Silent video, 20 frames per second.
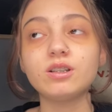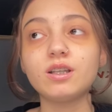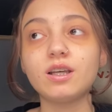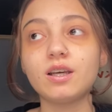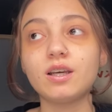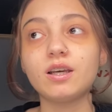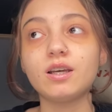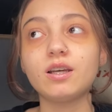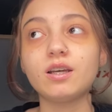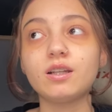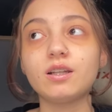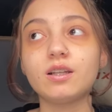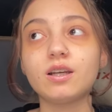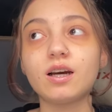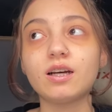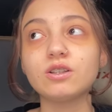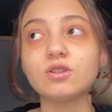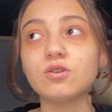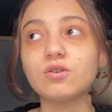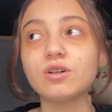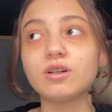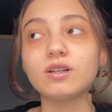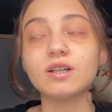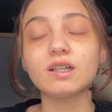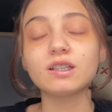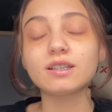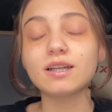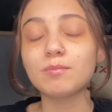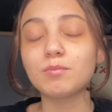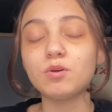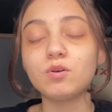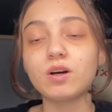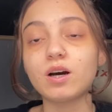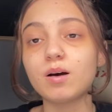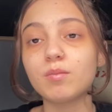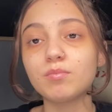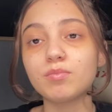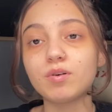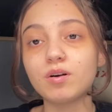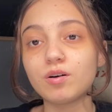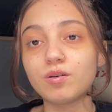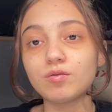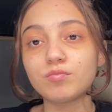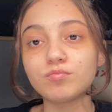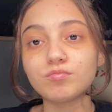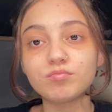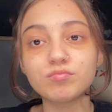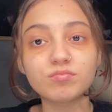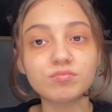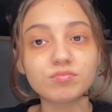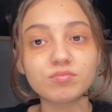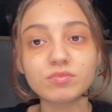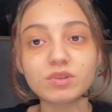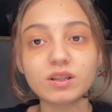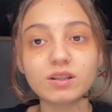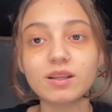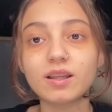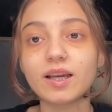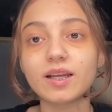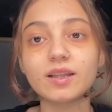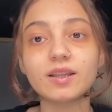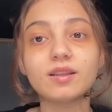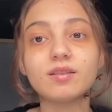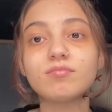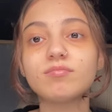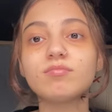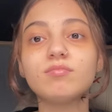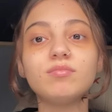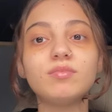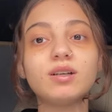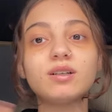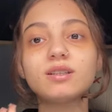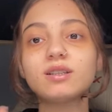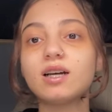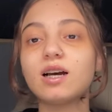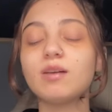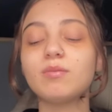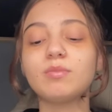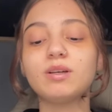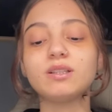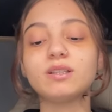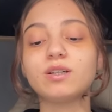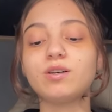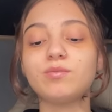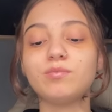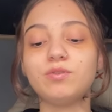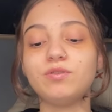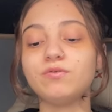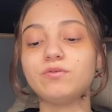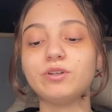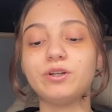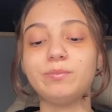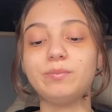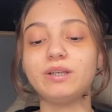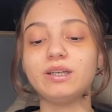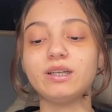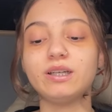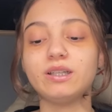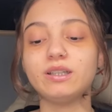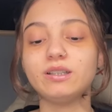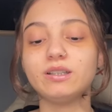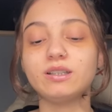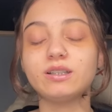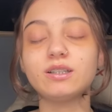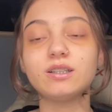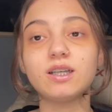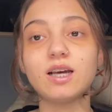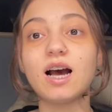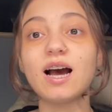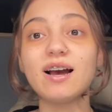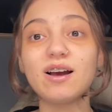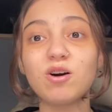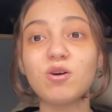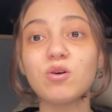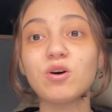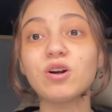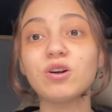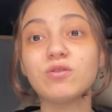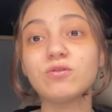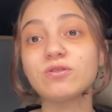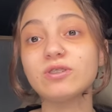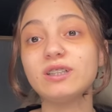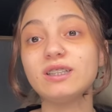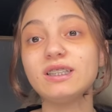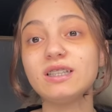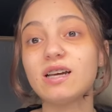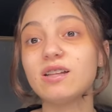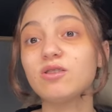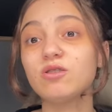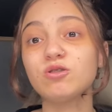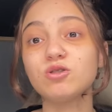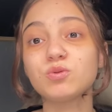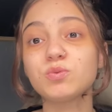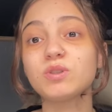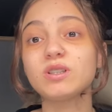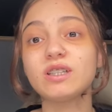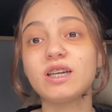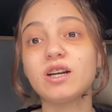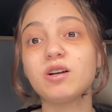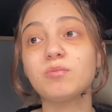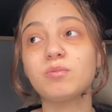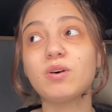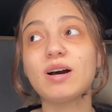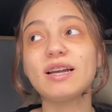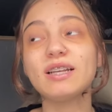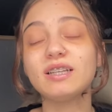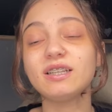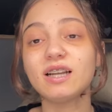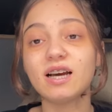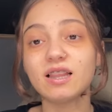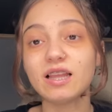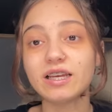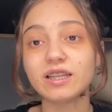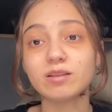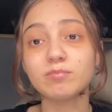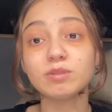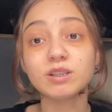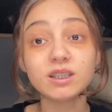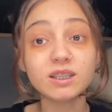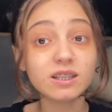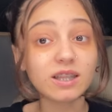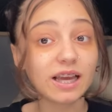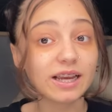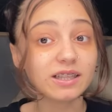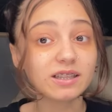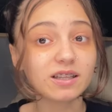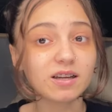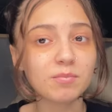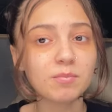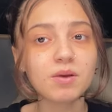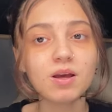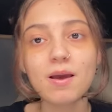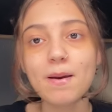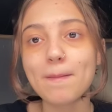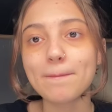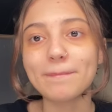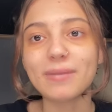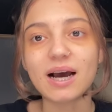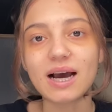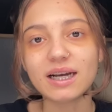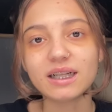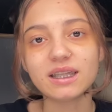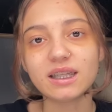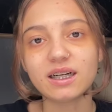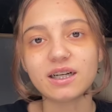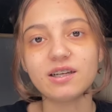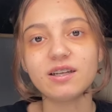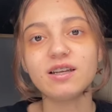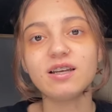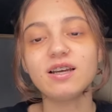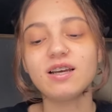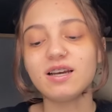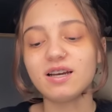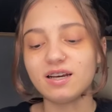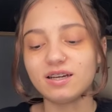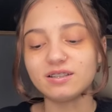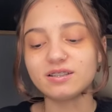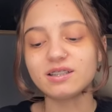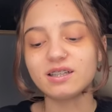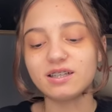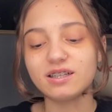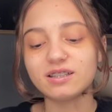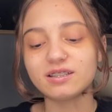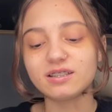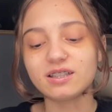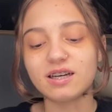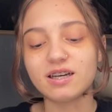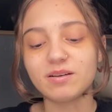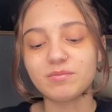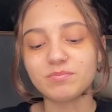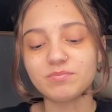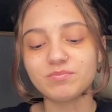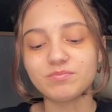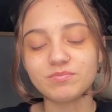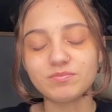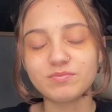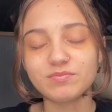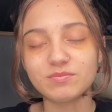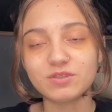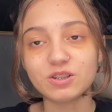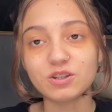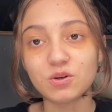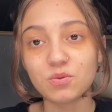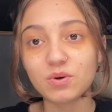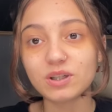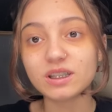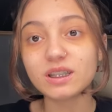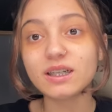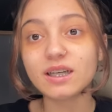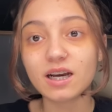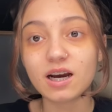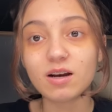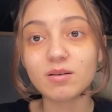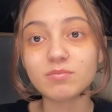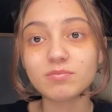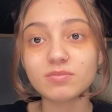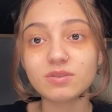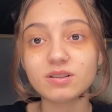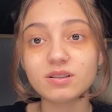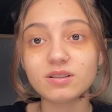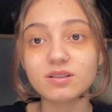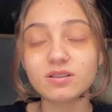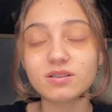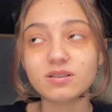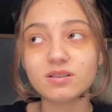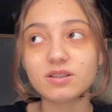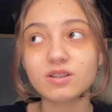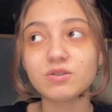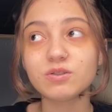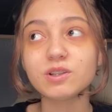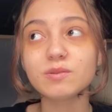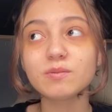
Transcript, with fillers: And I told her next time you come, bro, like next time is gonna be free because i owe her a free set those were terrible i did not like them she liked them but i didn't i said next time so when she comes she was